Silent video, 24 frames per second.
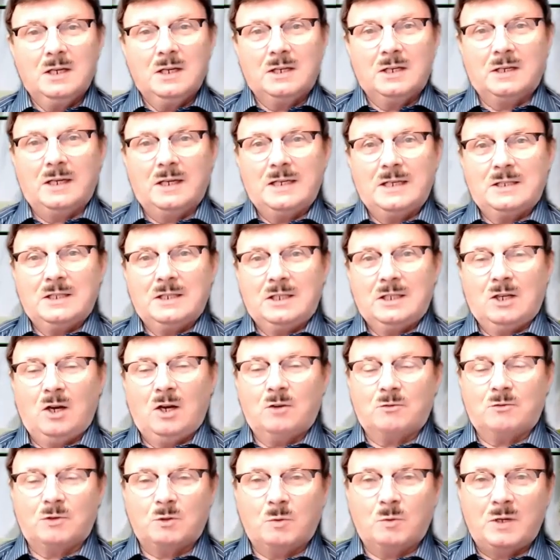
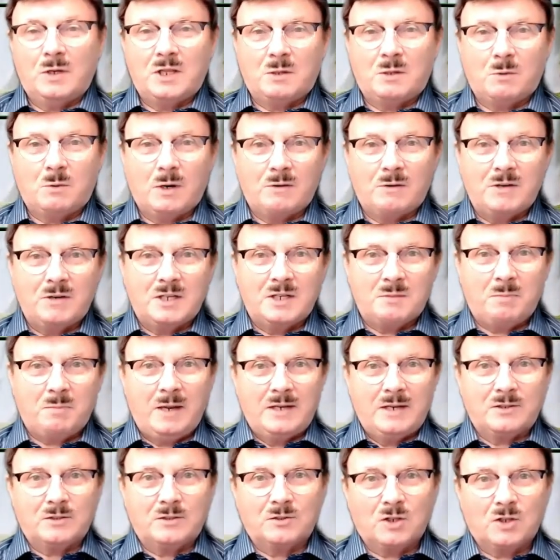1900 when they were
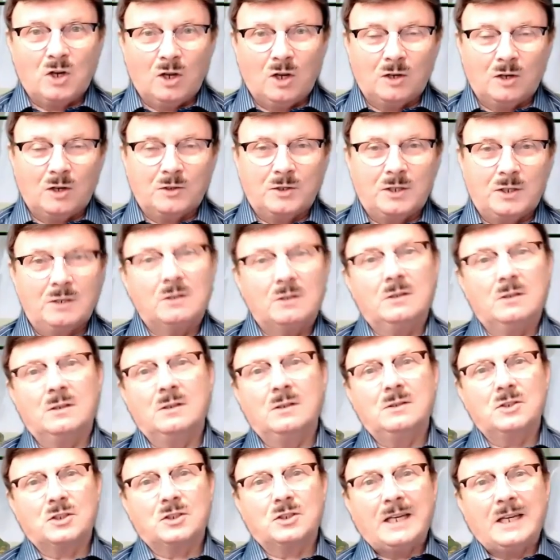independent colony
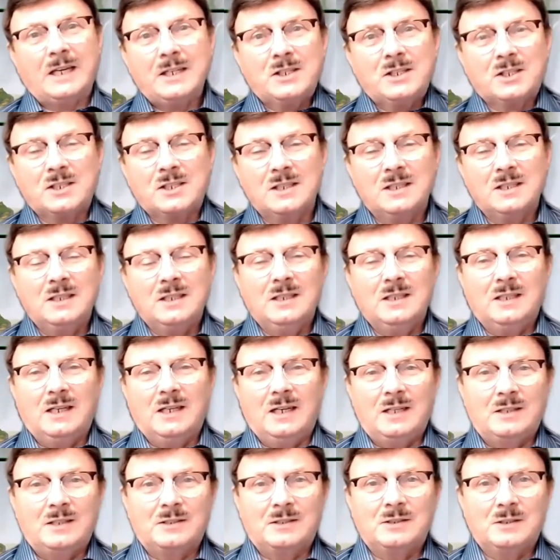states.
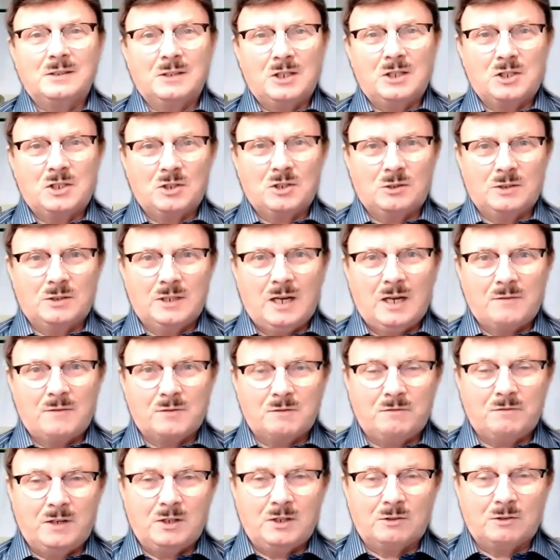And it's only after
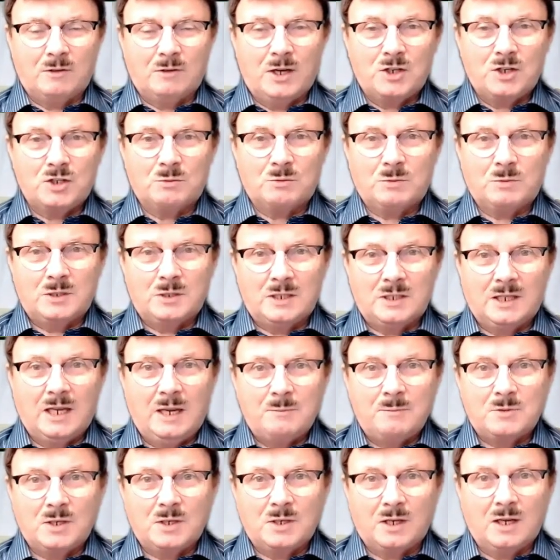Federation, when they
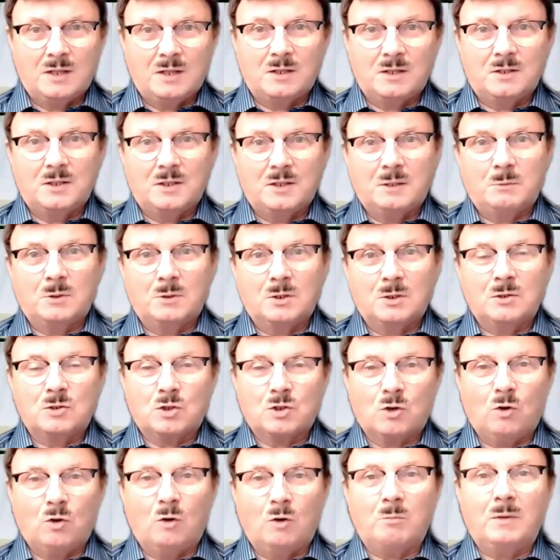came together, they were
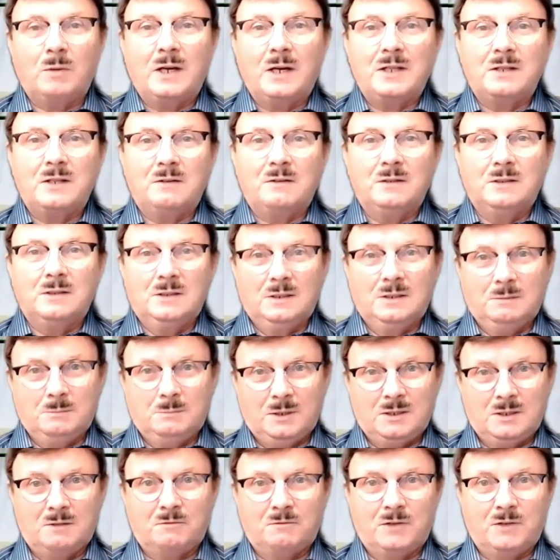controlled by
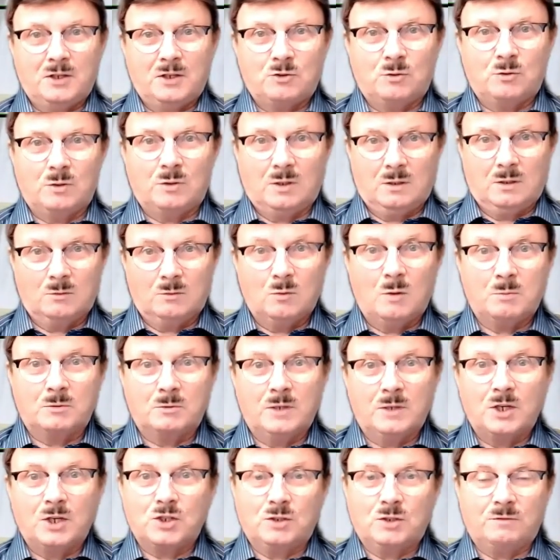the federal
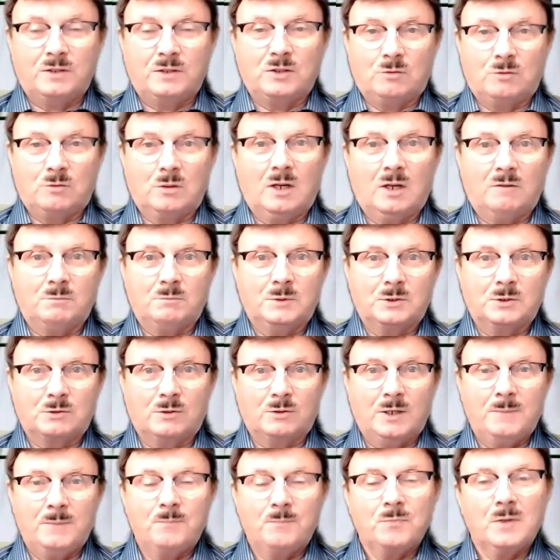corporation, federal government,
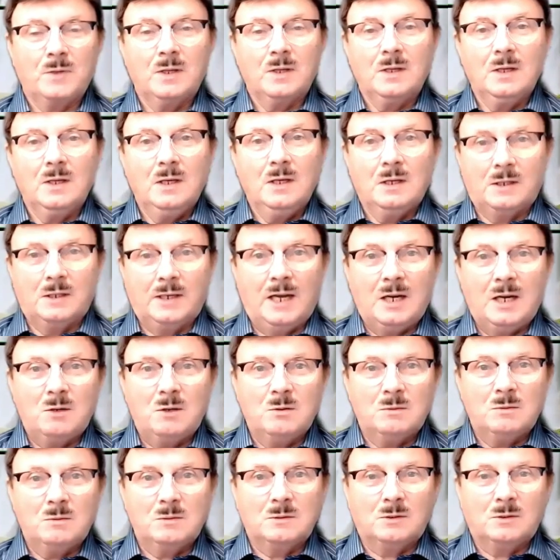right?
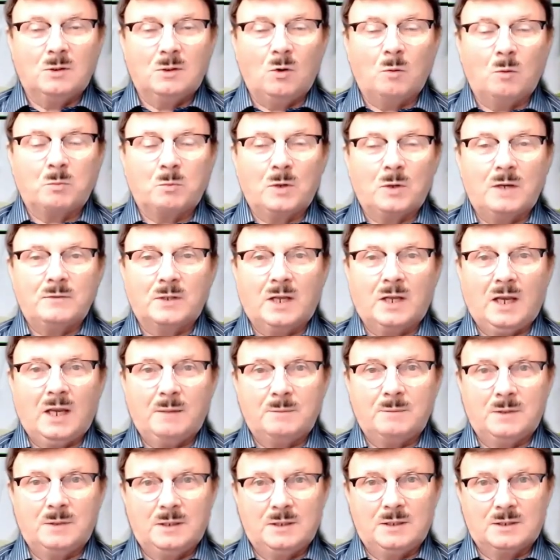Now, all private
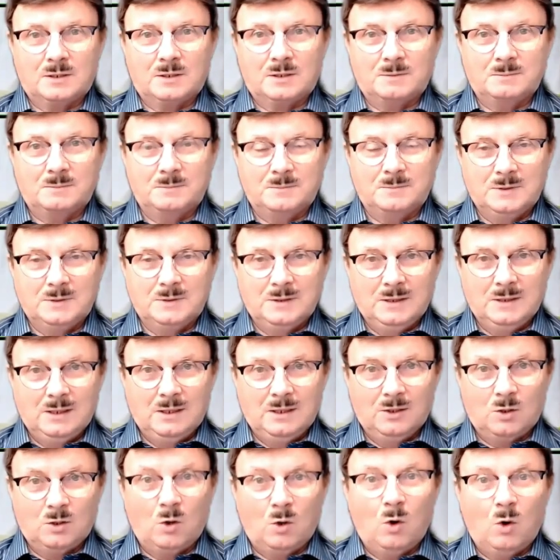companies.
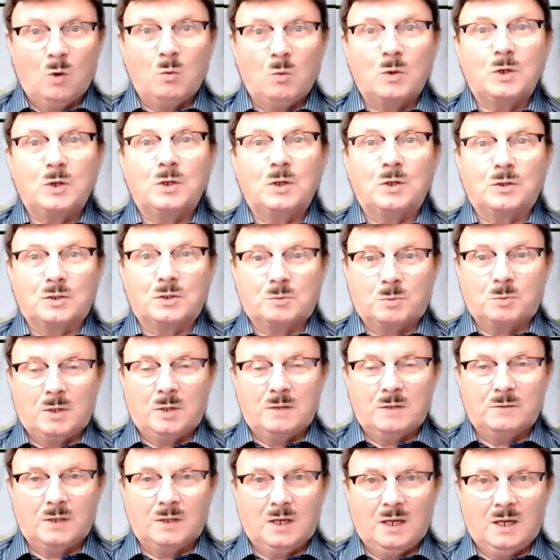The whole world is
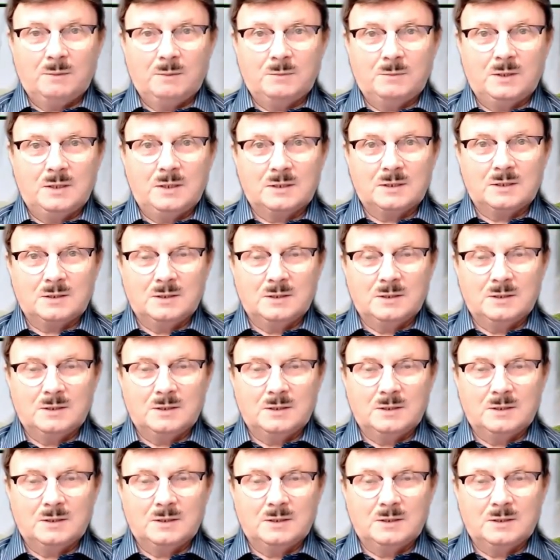private companies.